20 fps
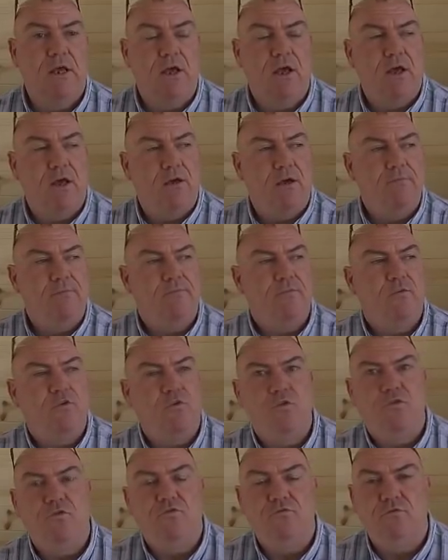Rob
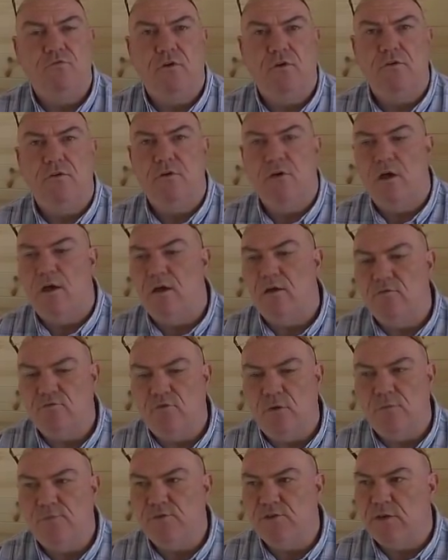
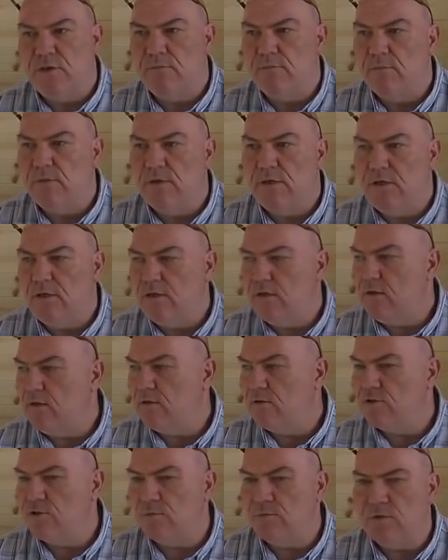sent me
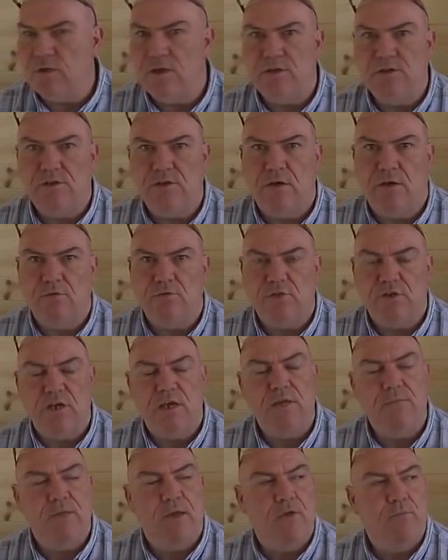some details. He
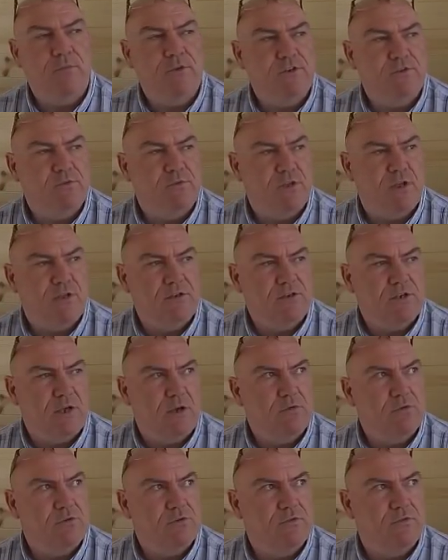emailed me some
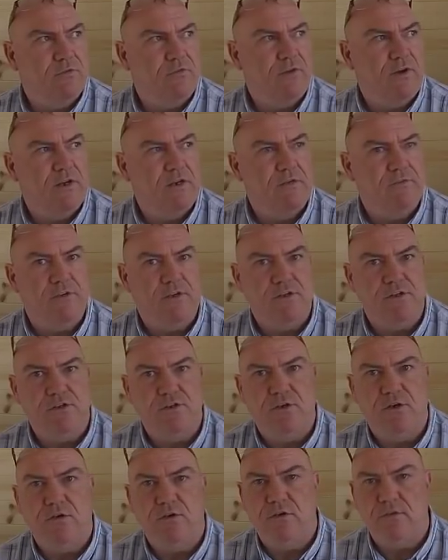details of a friend of his
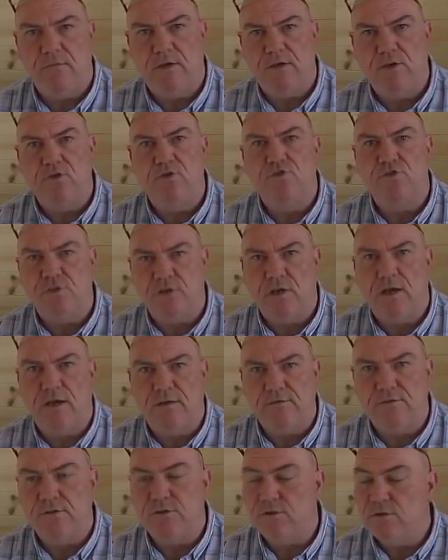who can make cushion
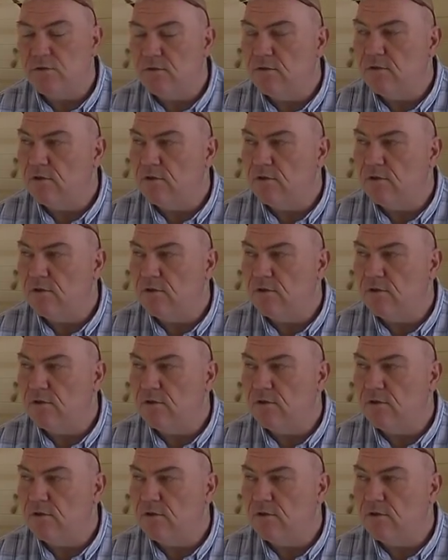covers.